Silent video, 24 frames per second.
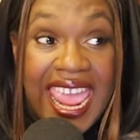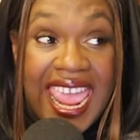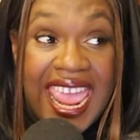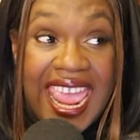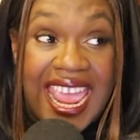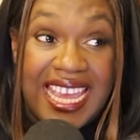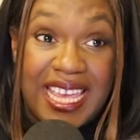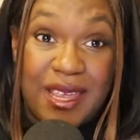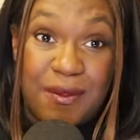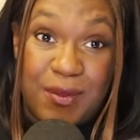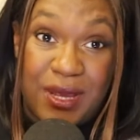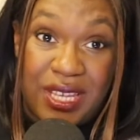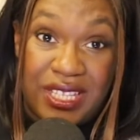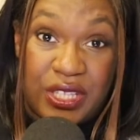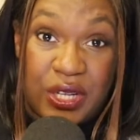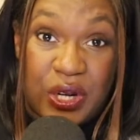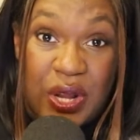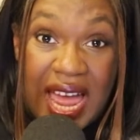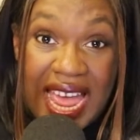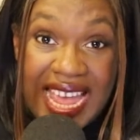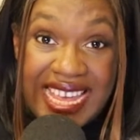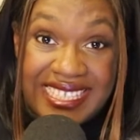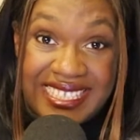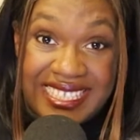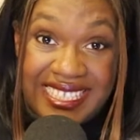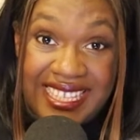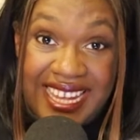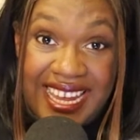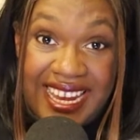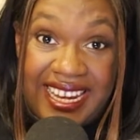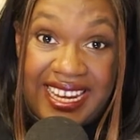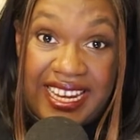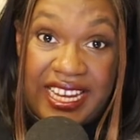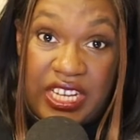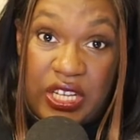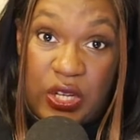it can be a little
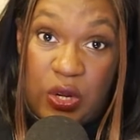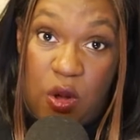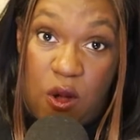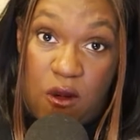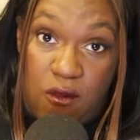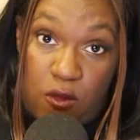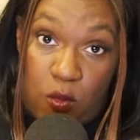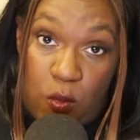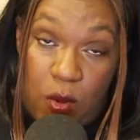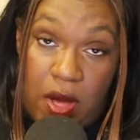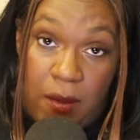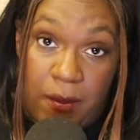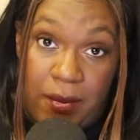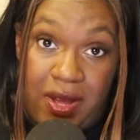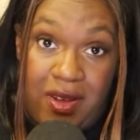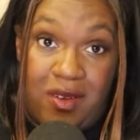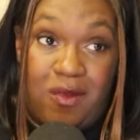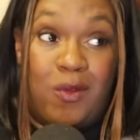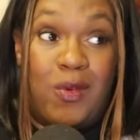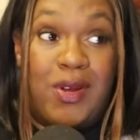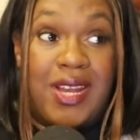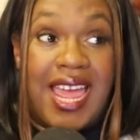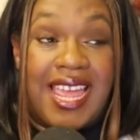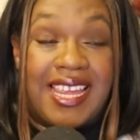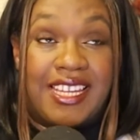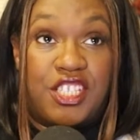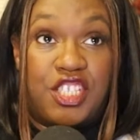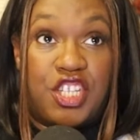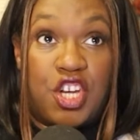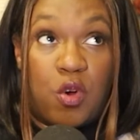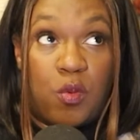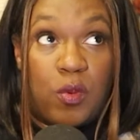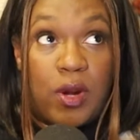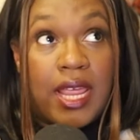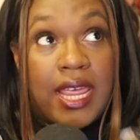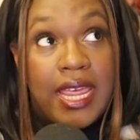isolating and a little overwhelming when I
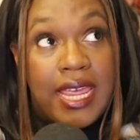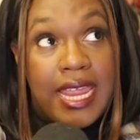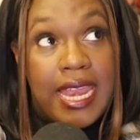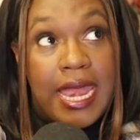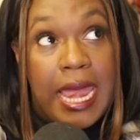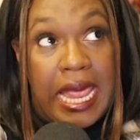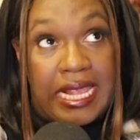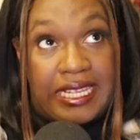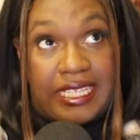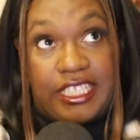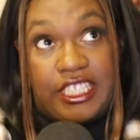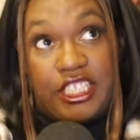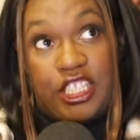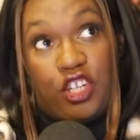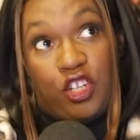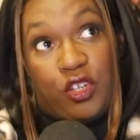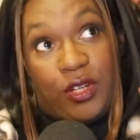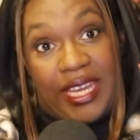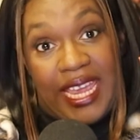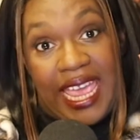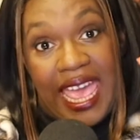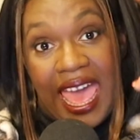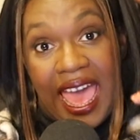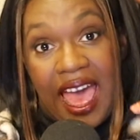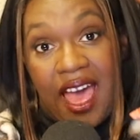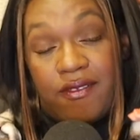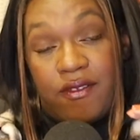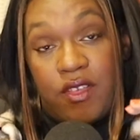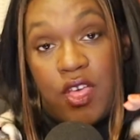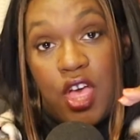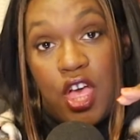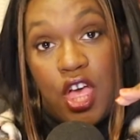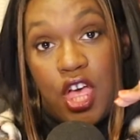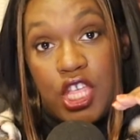don't necessarily have